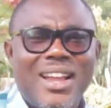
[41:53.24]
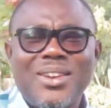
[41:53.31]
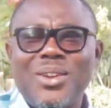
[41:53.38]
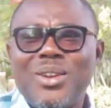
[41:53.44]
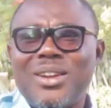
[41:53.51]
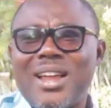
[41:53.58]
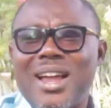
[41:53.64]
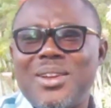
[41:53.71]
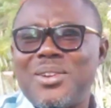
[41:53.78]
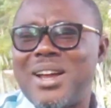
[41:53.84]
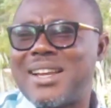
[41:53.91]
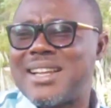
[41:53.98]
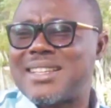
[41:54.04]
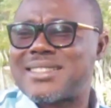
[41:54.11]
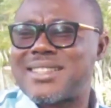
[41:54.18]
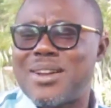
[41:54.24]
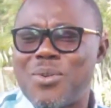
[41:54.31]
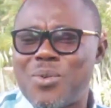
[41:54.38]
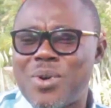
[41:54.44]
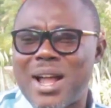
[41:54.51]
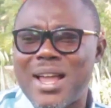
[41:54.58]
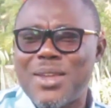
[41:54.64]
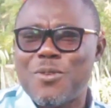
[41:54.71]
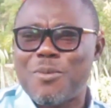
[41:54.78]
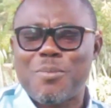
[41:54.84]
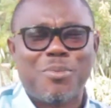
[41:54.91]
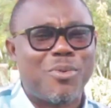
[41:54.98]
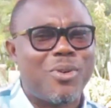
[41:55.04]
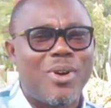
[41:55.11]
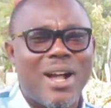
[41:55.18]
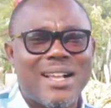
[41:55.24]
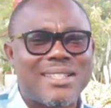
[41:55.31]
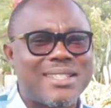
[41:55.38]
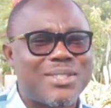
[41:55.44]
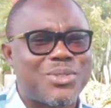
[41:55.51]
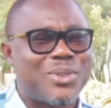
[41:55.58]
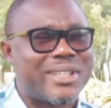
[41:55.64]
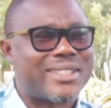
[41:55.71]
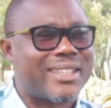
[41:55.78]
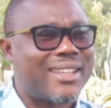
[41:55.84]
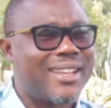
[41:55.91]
I don't understand why you people ask this question.